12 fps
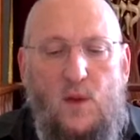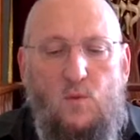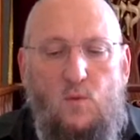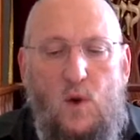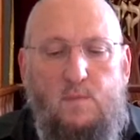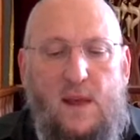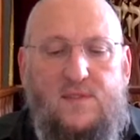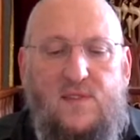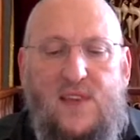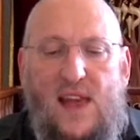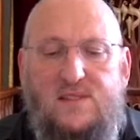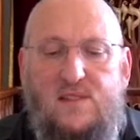What makes his
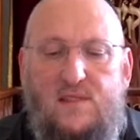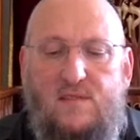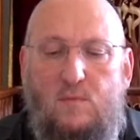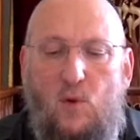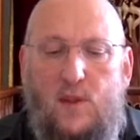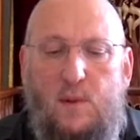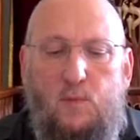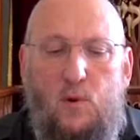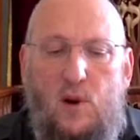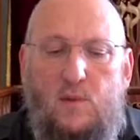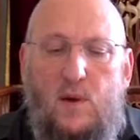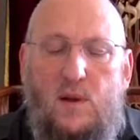actions even more
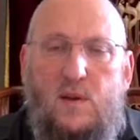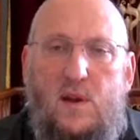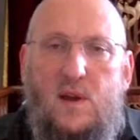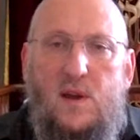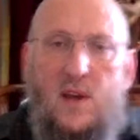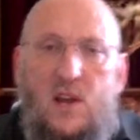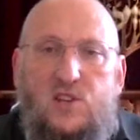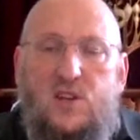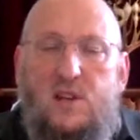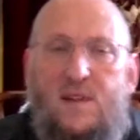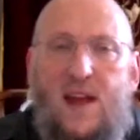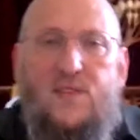deplorable, he should
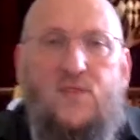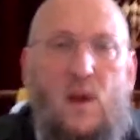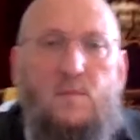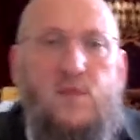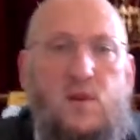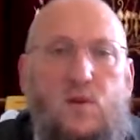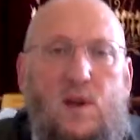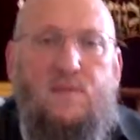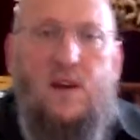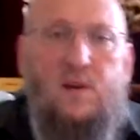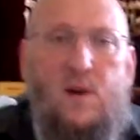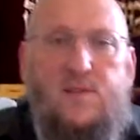have had some degree of
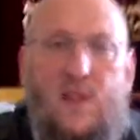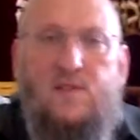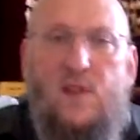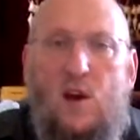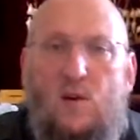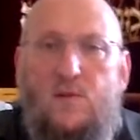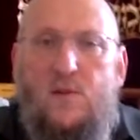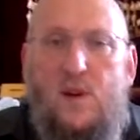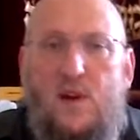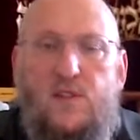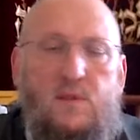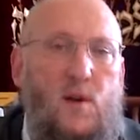Hakaras HaTov,
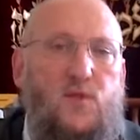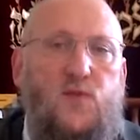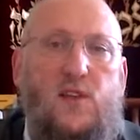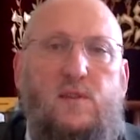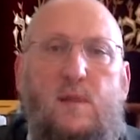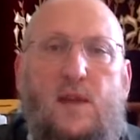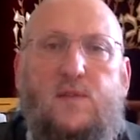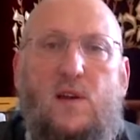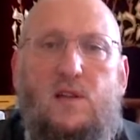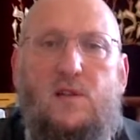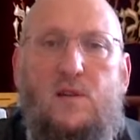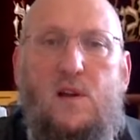the most
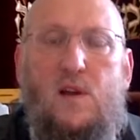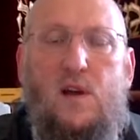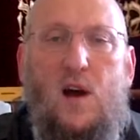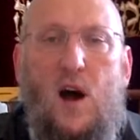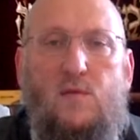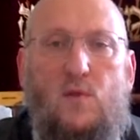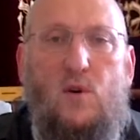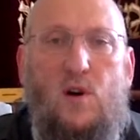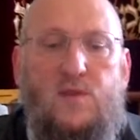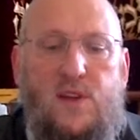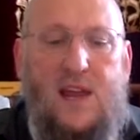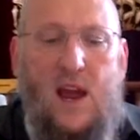fundamental of
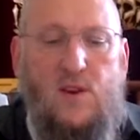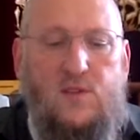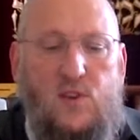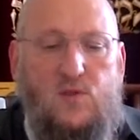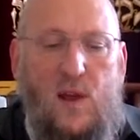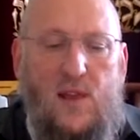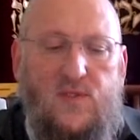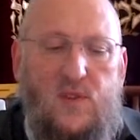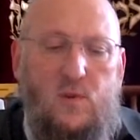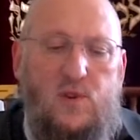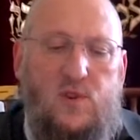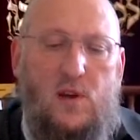all the character traits the
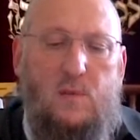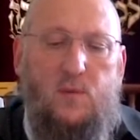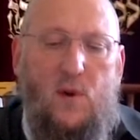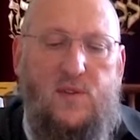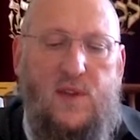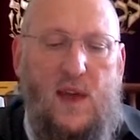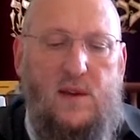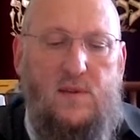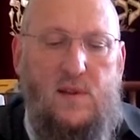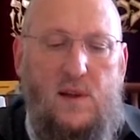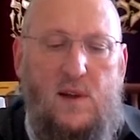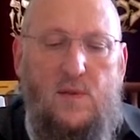Rishonim point out.
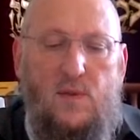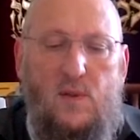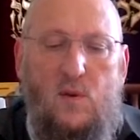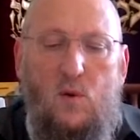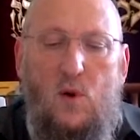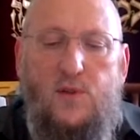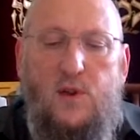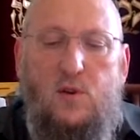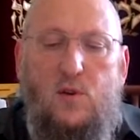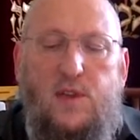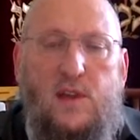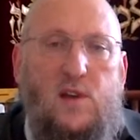All the
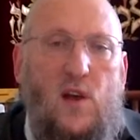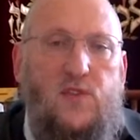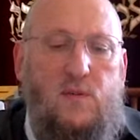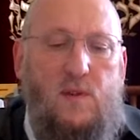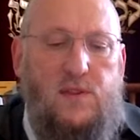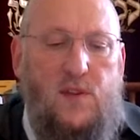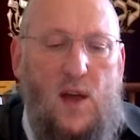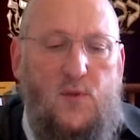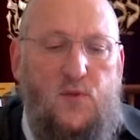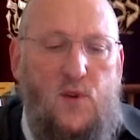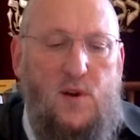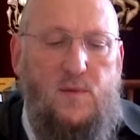good that Yosef had done
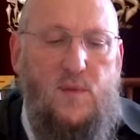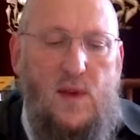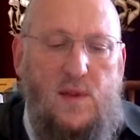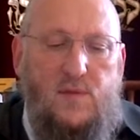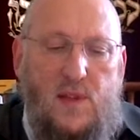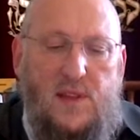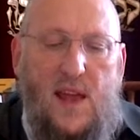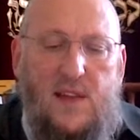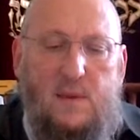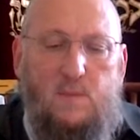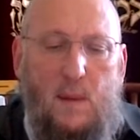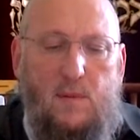for the
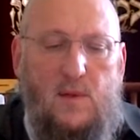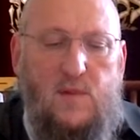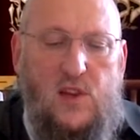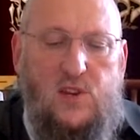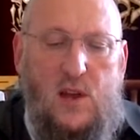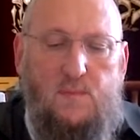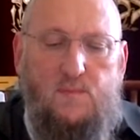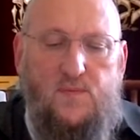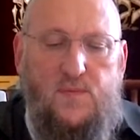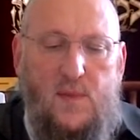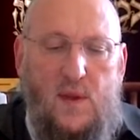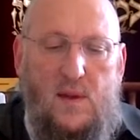land, the people of Egypt,
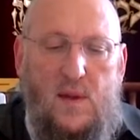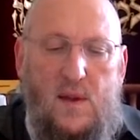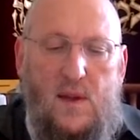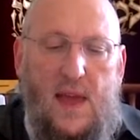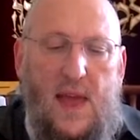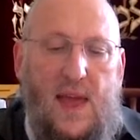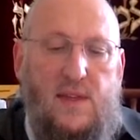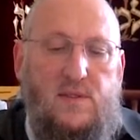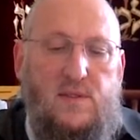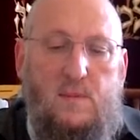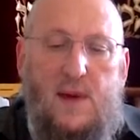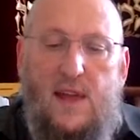
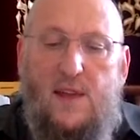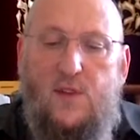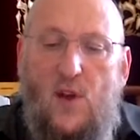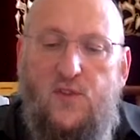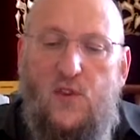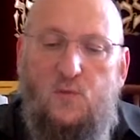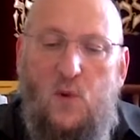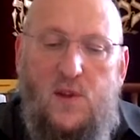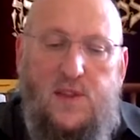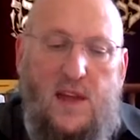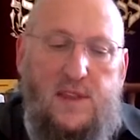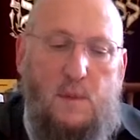and the Balei HaTosfos
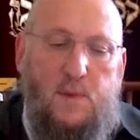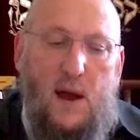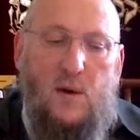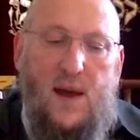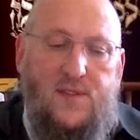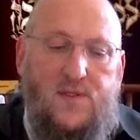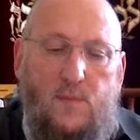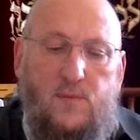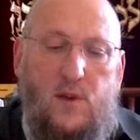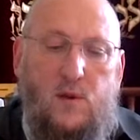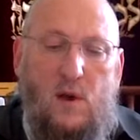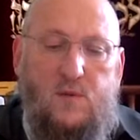point out that Paro had
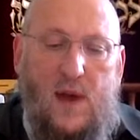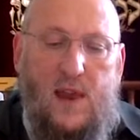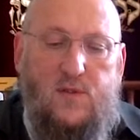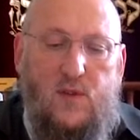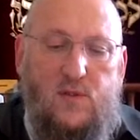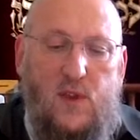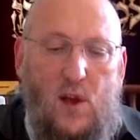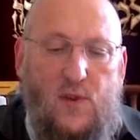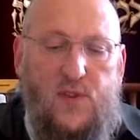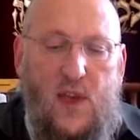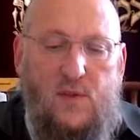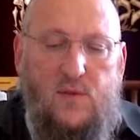degree of gratitude to
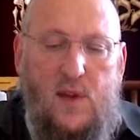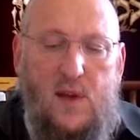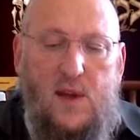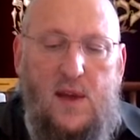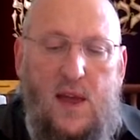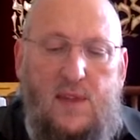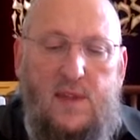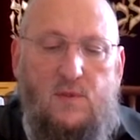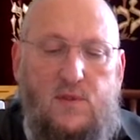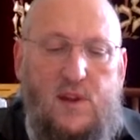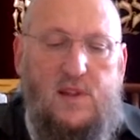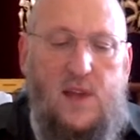Yosef, and they
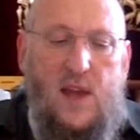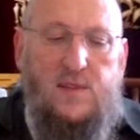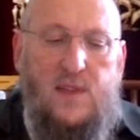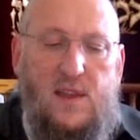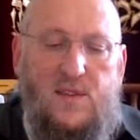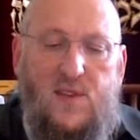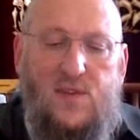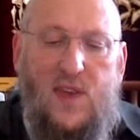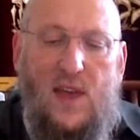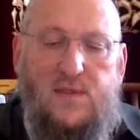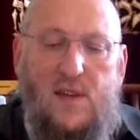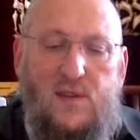were declared that his
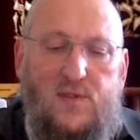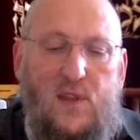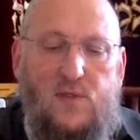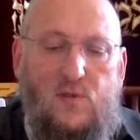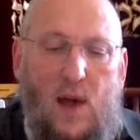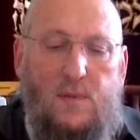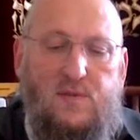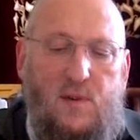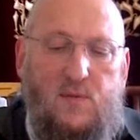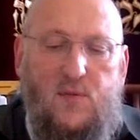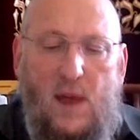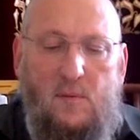descendants, the tribes of
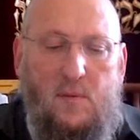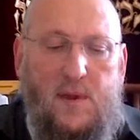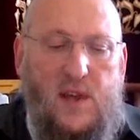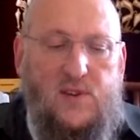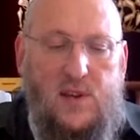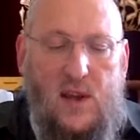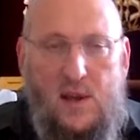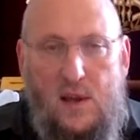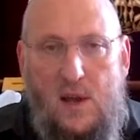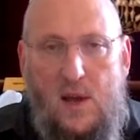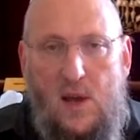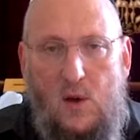Ephraim and Manasseh,
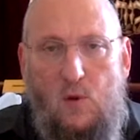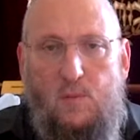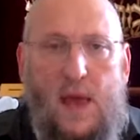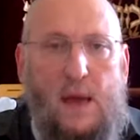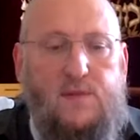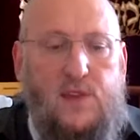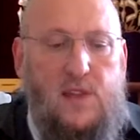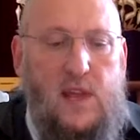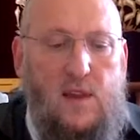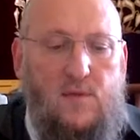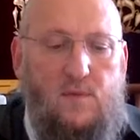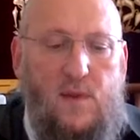would be able to
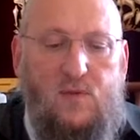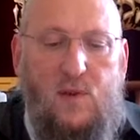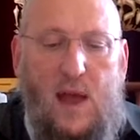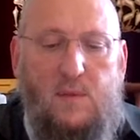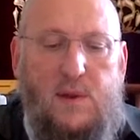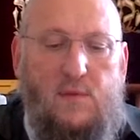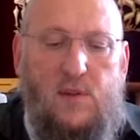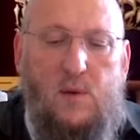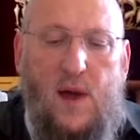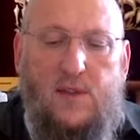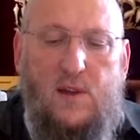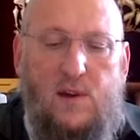leave Mitzrayim whenever they
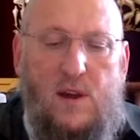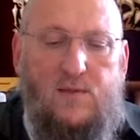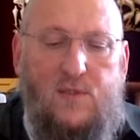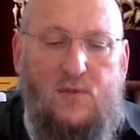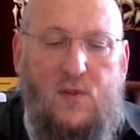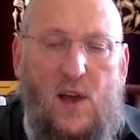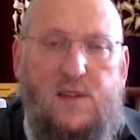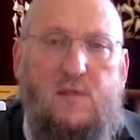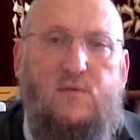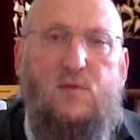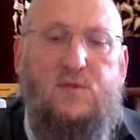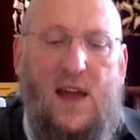wanted to go to Eretz Yisrael,
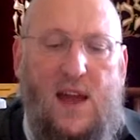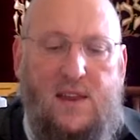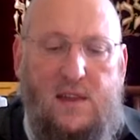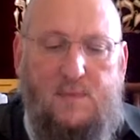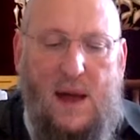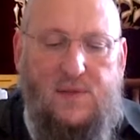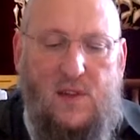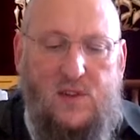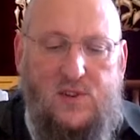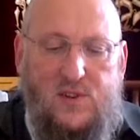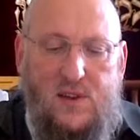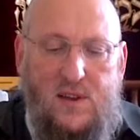even during the height of the
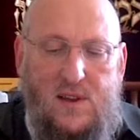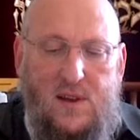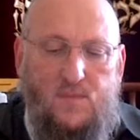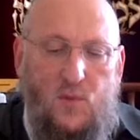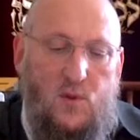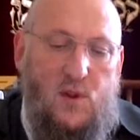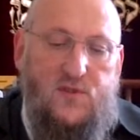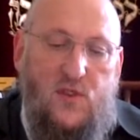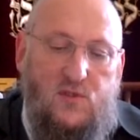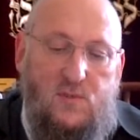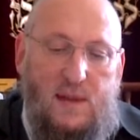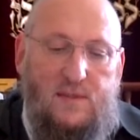bondage. Although it's a
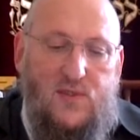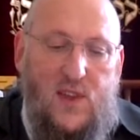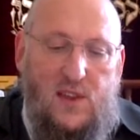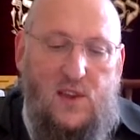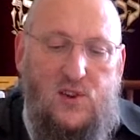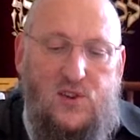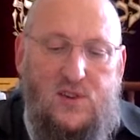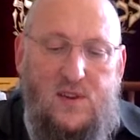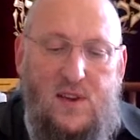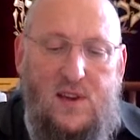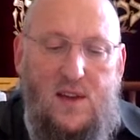tremendous chiddush,